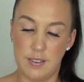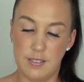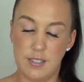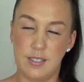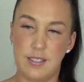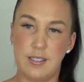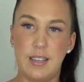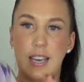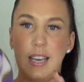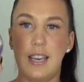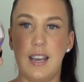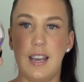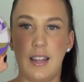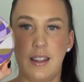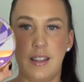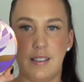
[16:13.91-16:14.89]
to
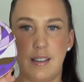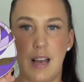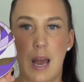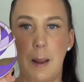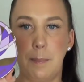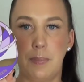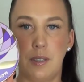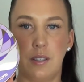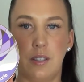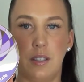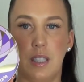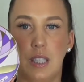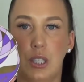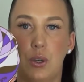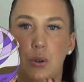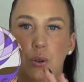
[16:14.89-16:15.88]
see this
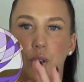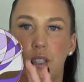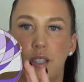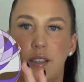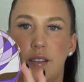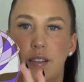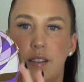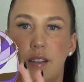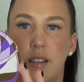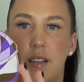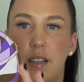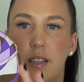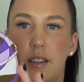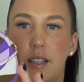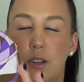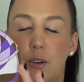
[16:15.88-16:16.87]
absolutely gorgeous
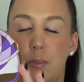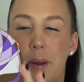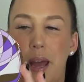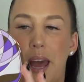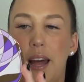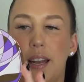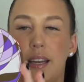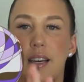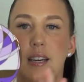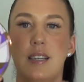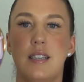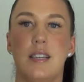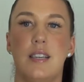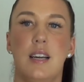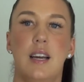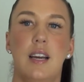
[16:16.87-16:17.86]
little
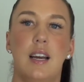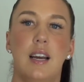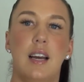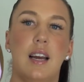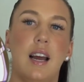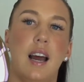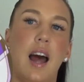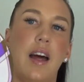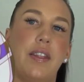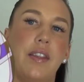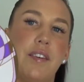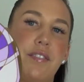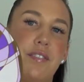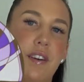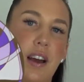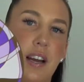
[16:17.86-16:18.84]
palette and the
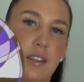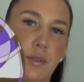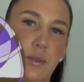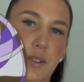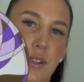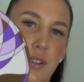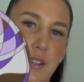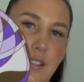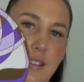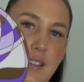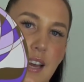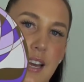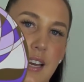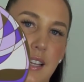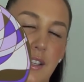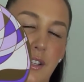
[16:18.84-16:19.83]
fact it was on
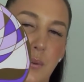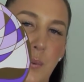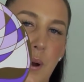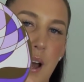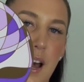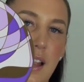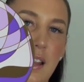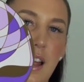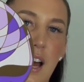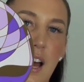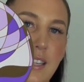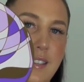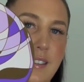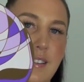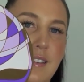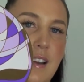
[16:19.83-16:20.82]
sale as well, I
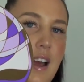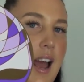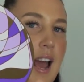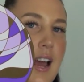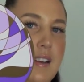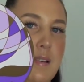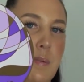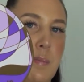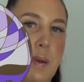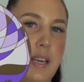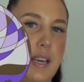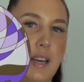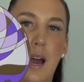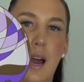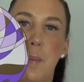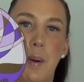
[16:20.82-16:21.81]
had to pick
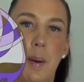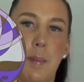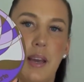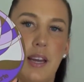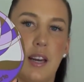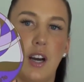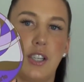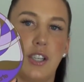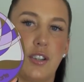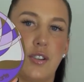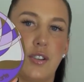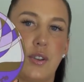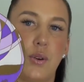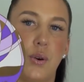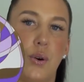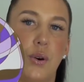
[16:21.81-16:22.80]
it up. I mean, I
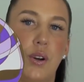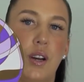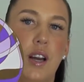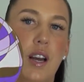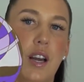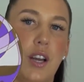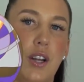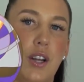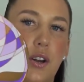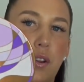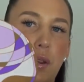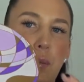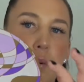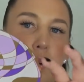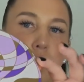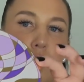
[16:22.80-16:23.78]
just thought, you know,
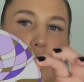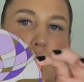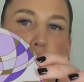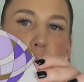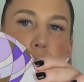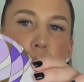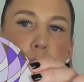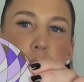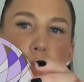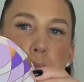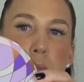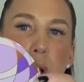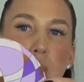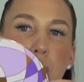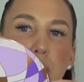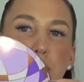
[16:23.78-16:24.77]
the beautiful
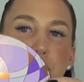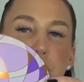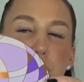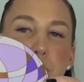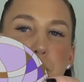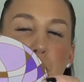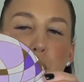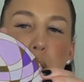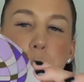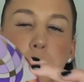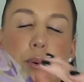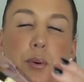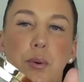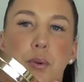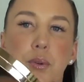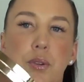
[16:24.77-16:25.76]
mauves and
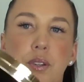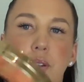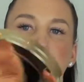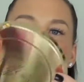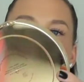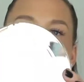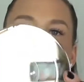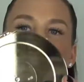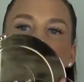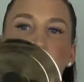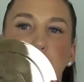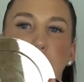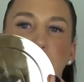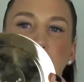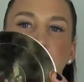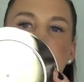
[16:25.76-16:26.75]
purples with the
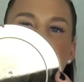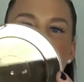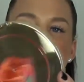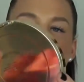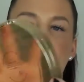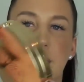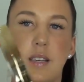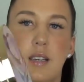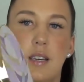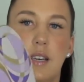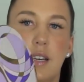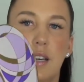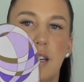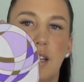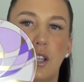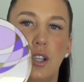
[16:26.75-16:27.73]
gorgeous
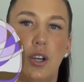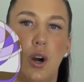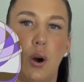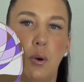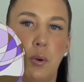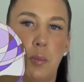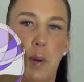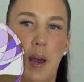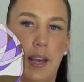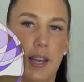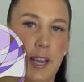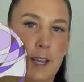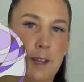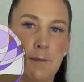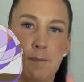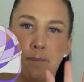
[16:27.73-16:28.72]
gold
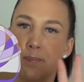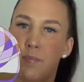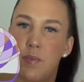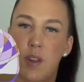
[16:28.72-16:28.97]
backing,